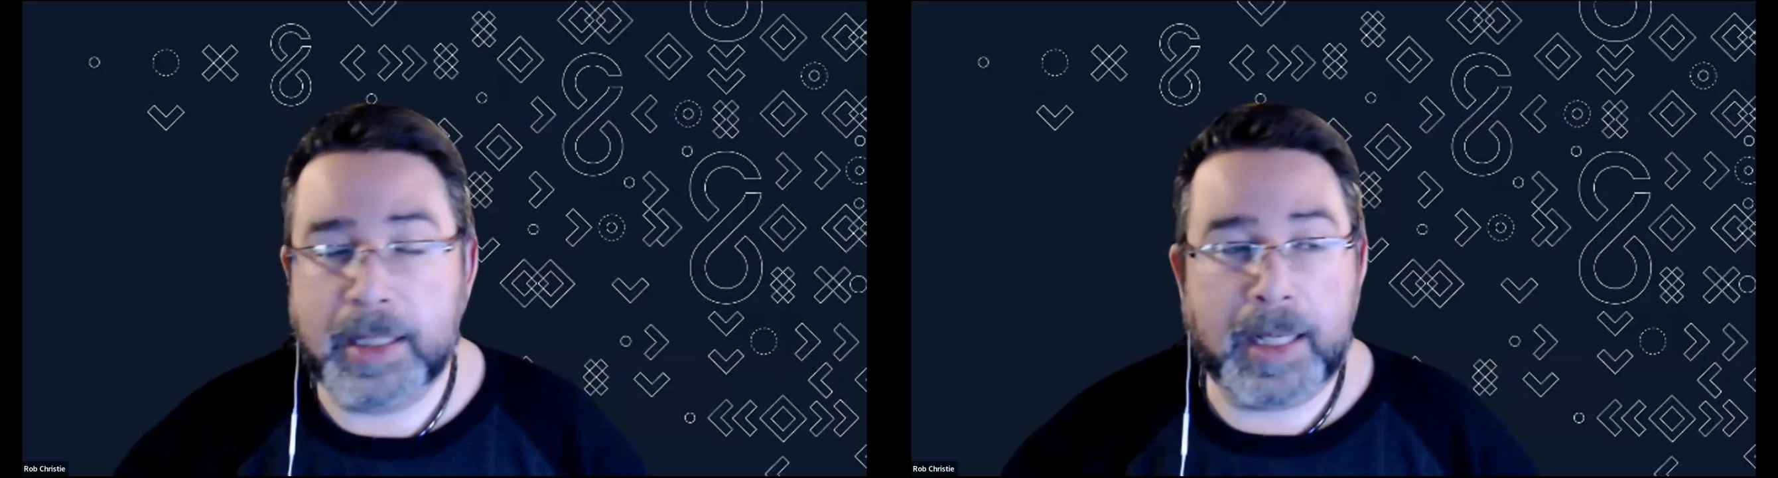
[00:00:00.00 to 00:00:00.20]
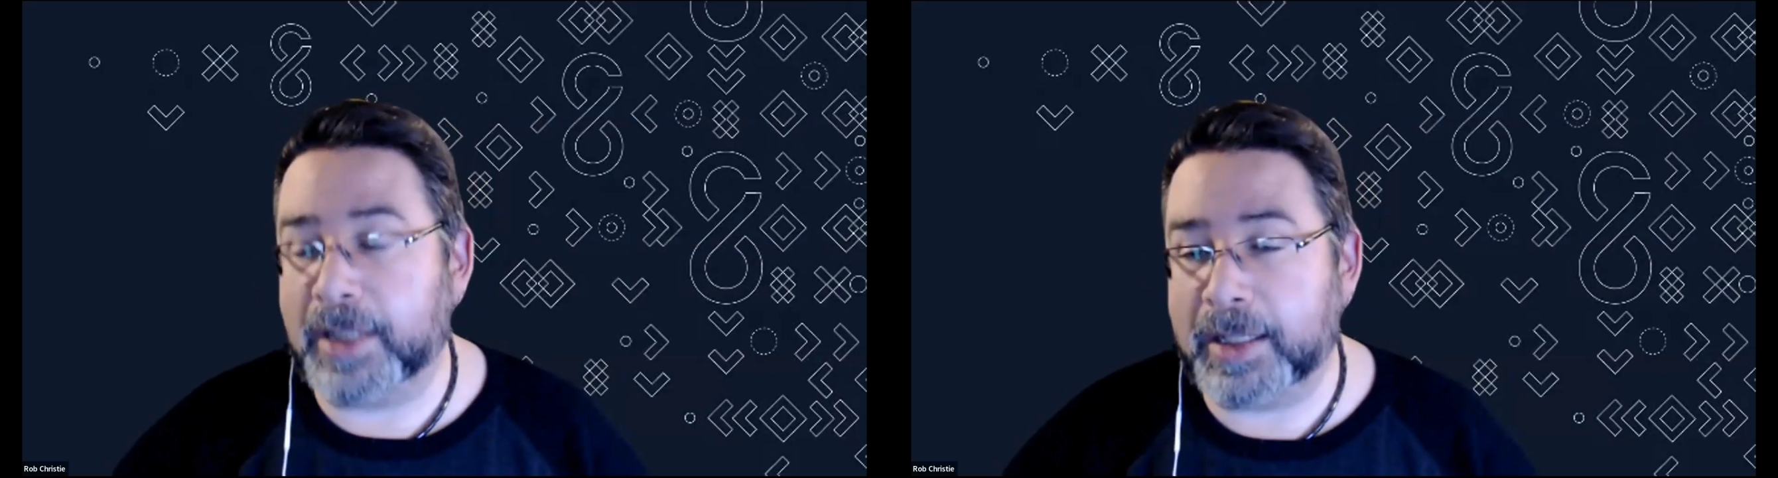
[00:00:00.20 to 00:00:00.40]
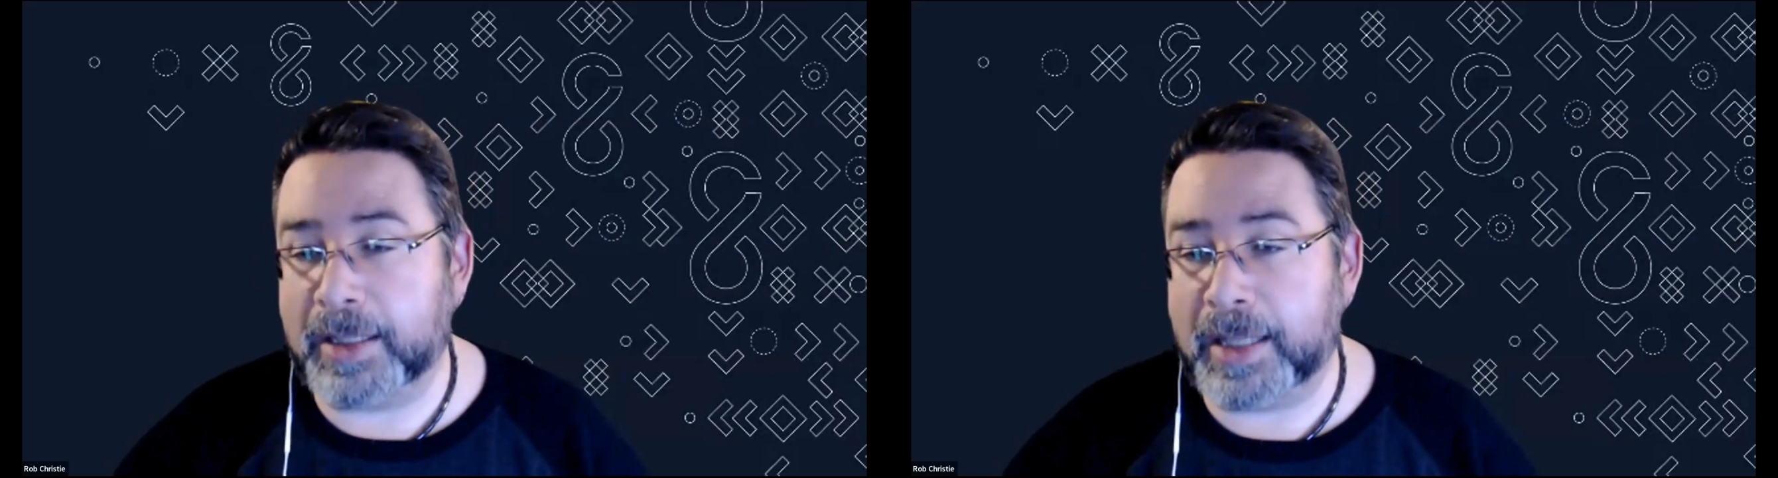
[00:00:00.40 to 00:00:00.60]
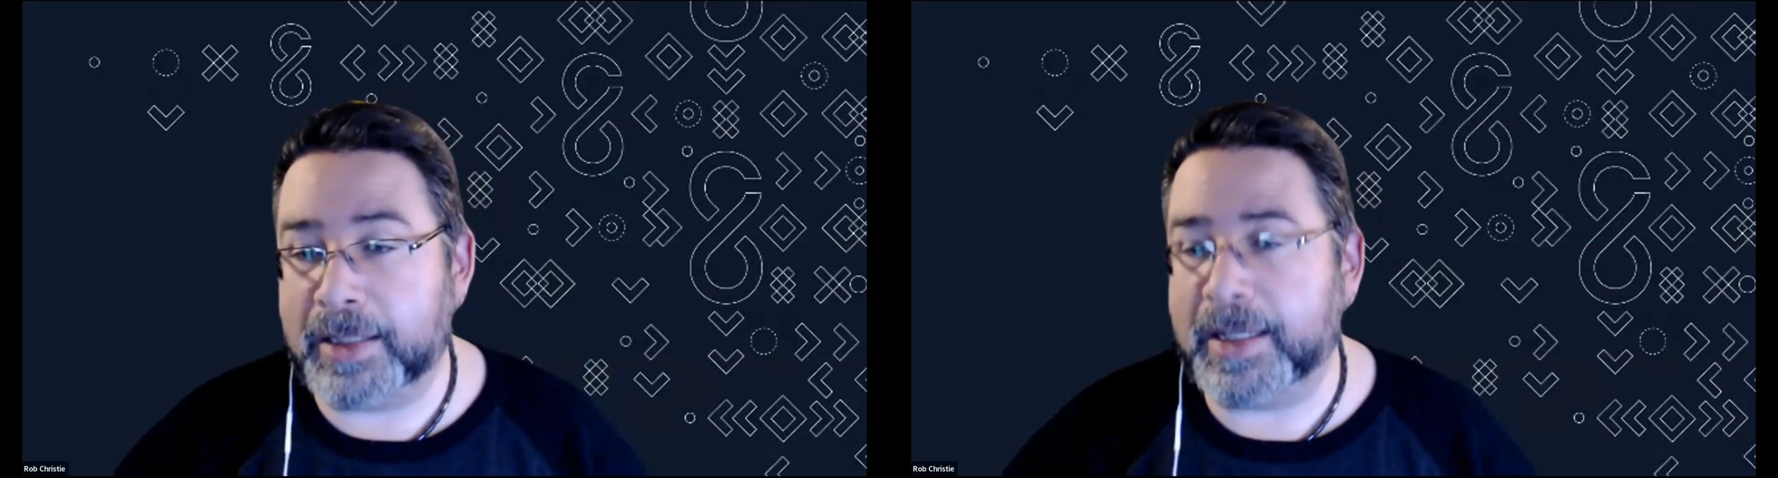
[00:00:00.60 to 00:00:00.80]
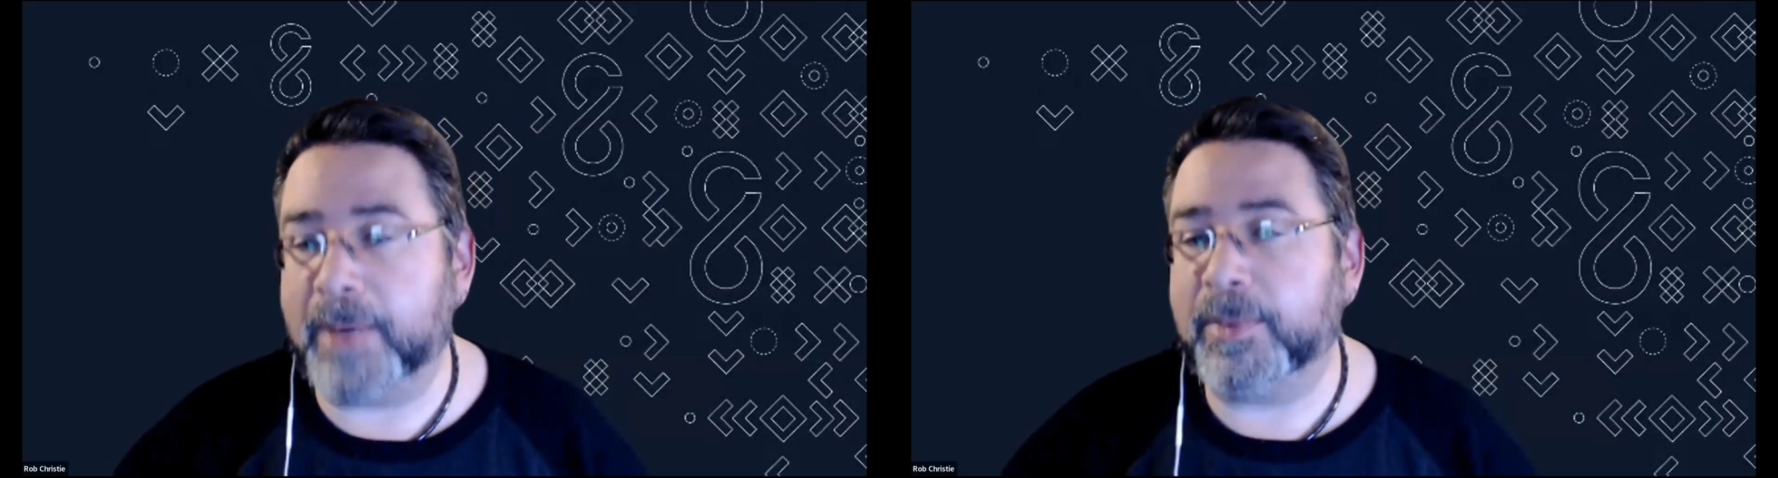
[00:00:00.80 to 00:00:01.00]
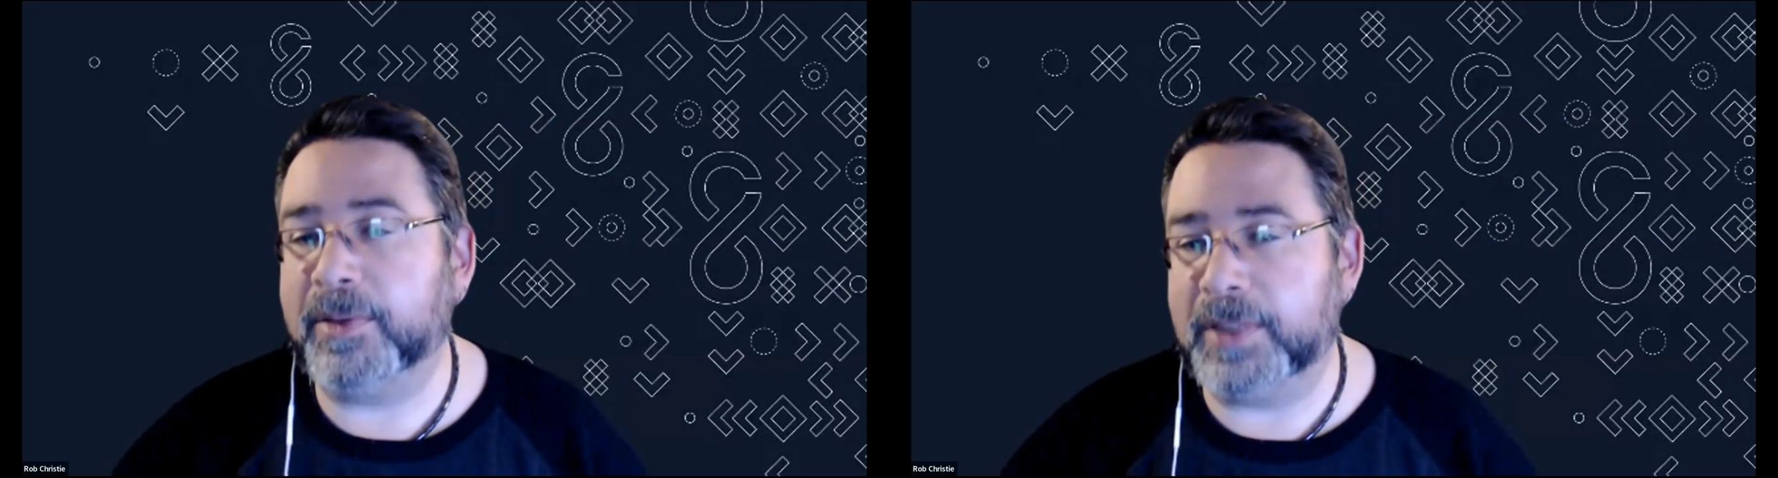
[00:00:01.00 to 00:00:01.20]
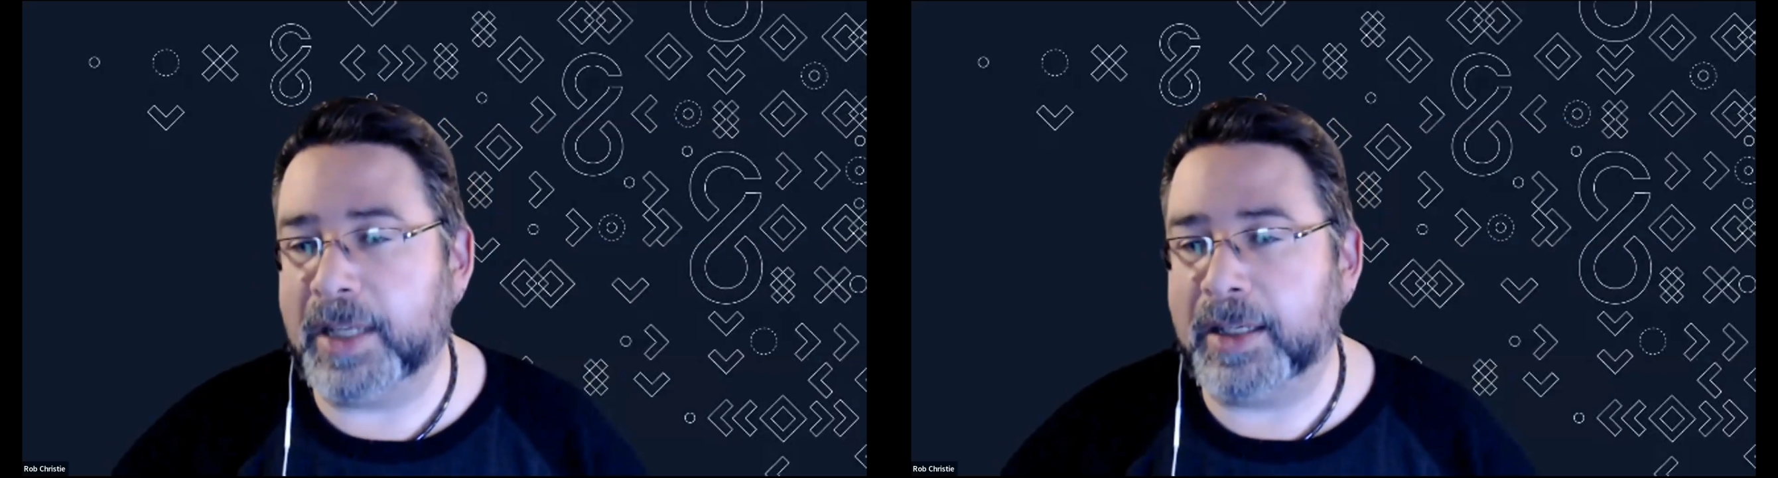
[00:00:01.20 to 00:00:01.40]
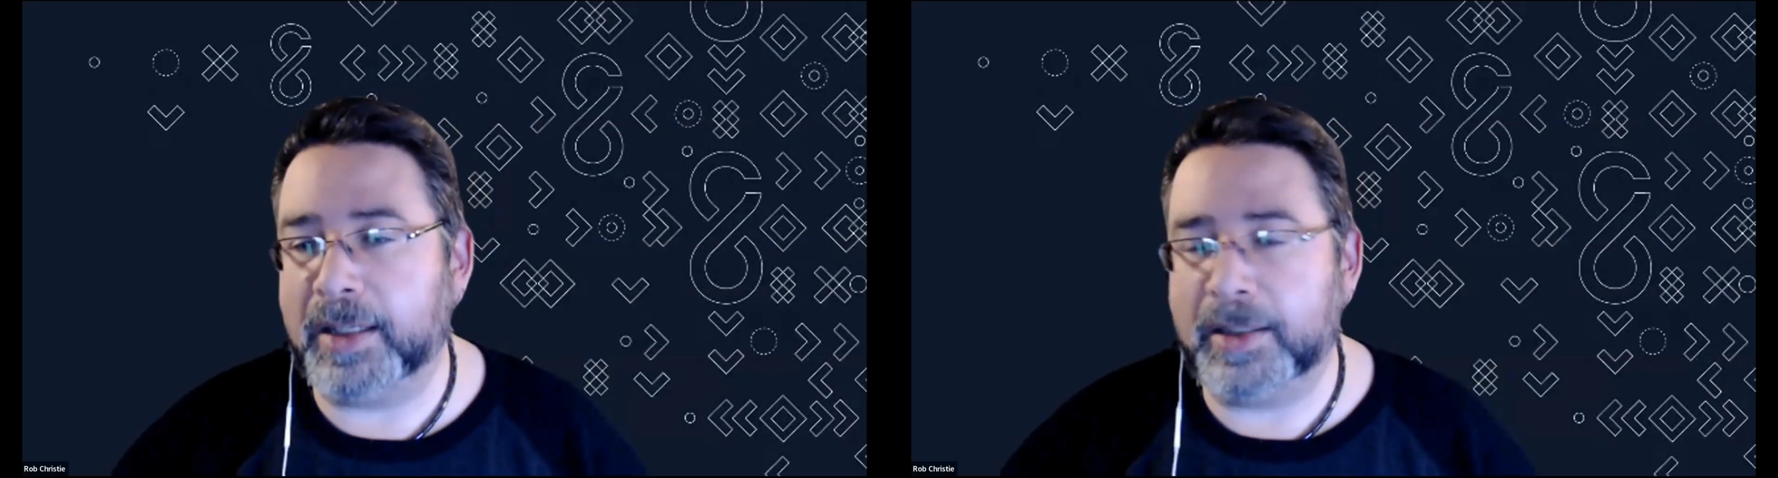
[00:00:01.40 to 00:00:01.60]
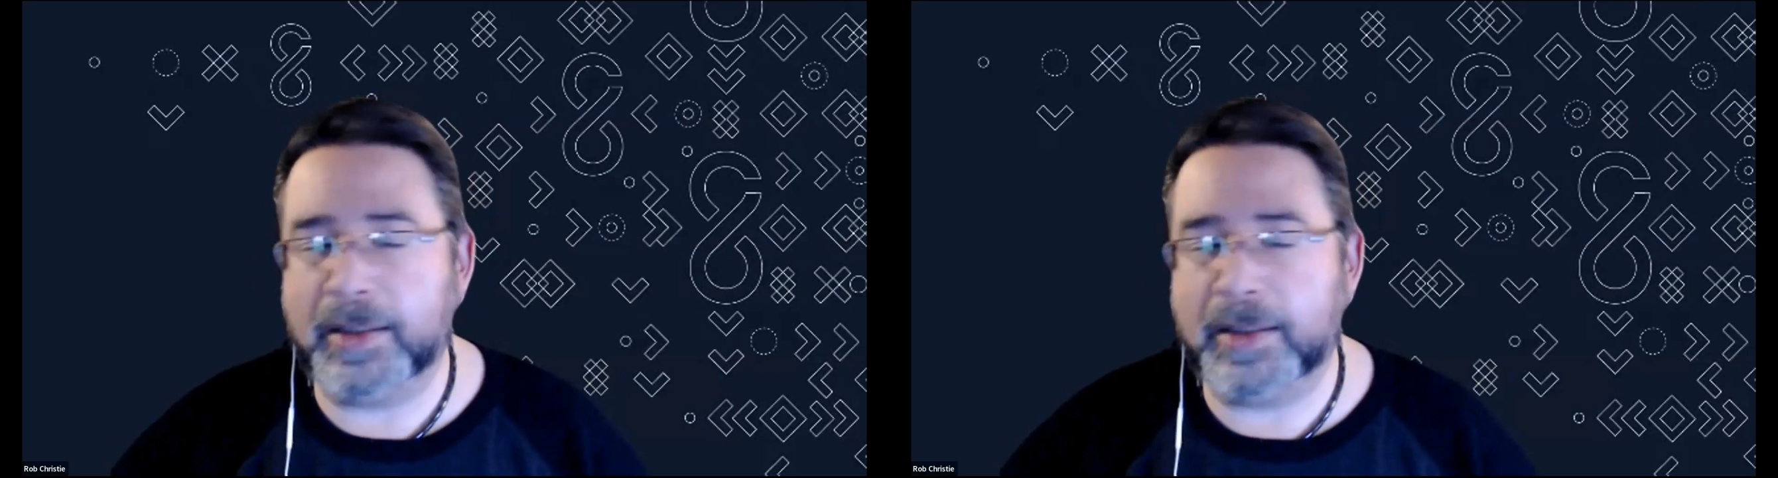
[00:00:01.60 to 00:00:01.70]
You're getting that depth of data,